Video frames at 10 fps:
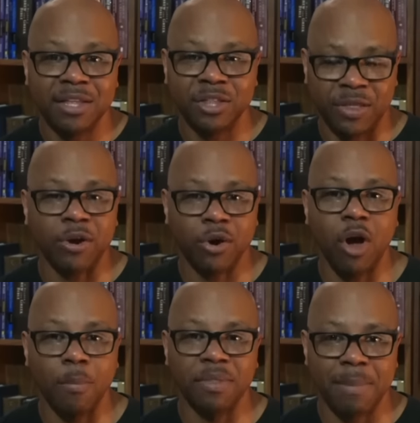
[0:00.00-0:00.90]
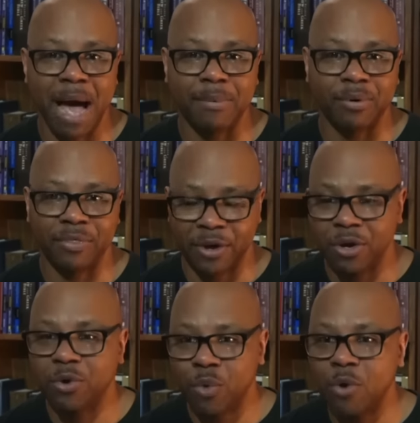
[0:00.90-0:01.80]
they're going to open the Bible. They're
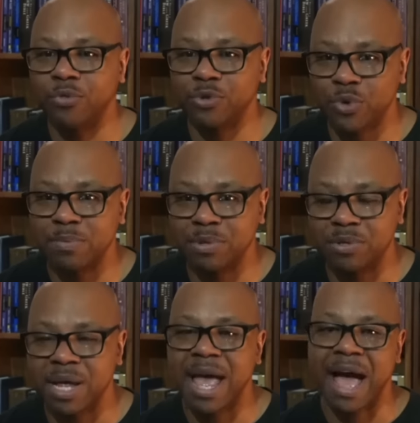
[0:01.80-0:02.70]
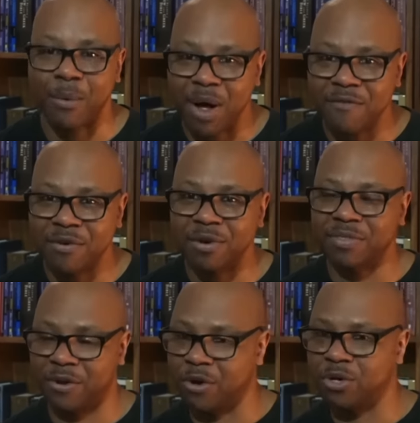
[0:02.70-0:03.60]
going to quote the scriptures. However,
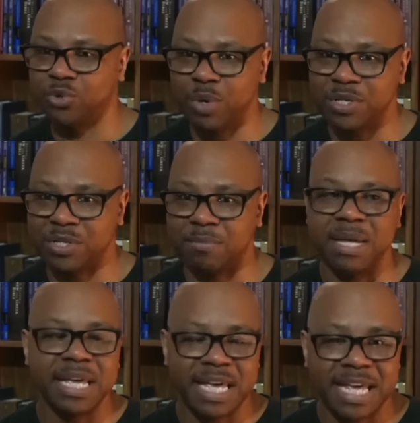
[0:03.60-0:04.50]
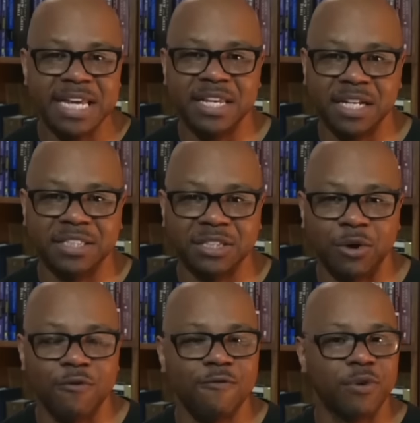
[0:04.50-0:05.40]
they're going to twist them. He does
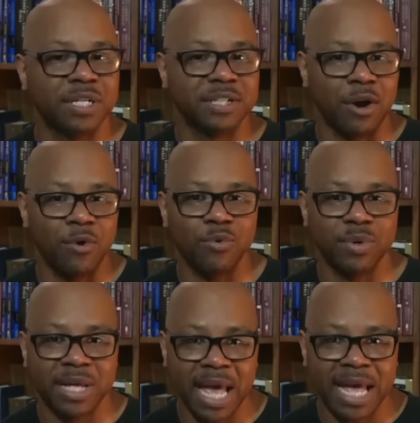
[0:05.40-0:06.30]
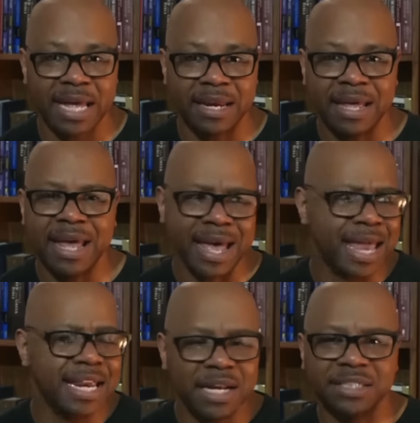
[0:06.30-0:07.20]
so for his own gain,
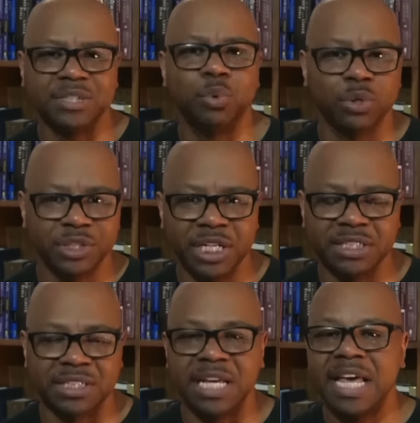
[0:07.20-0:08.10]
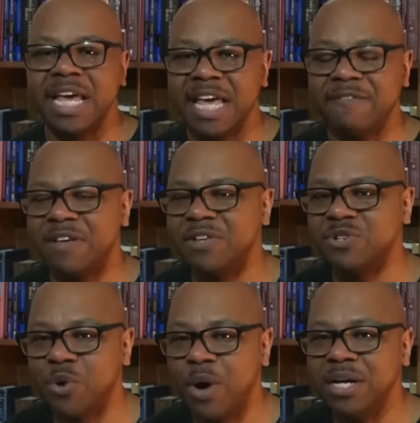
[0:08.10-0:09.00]
and he does it towards Jesus. If he's
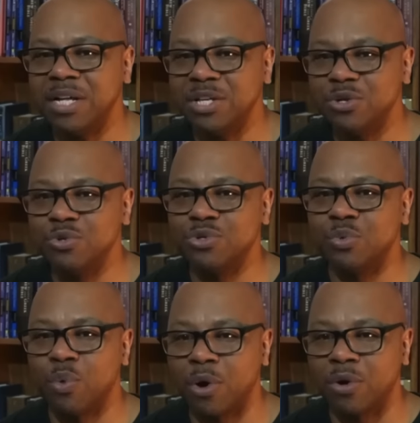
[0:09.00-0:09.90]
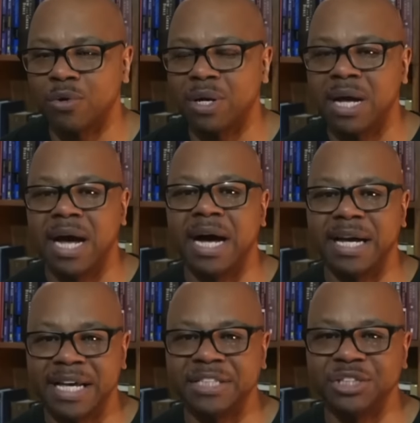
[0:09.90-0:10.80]
going to use the word
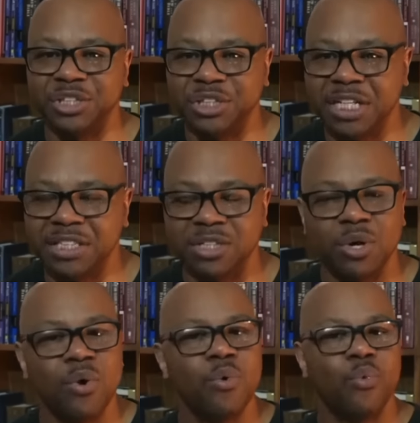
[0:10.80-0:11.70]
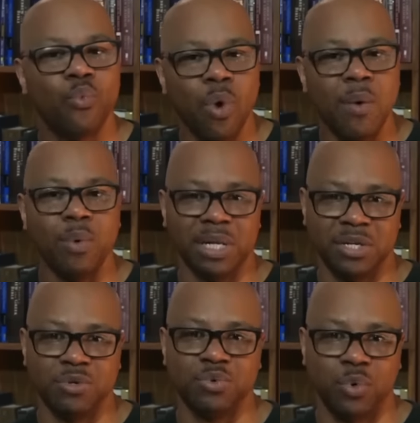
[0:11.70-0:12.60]
against Jesus, what will he
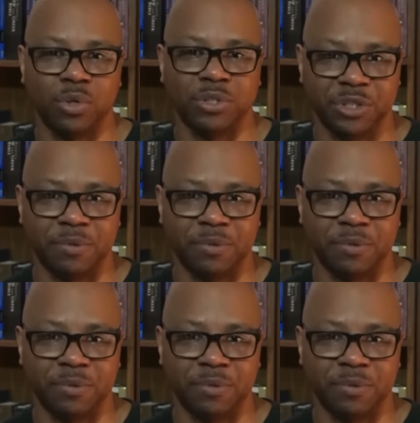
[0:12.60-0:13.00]
do towards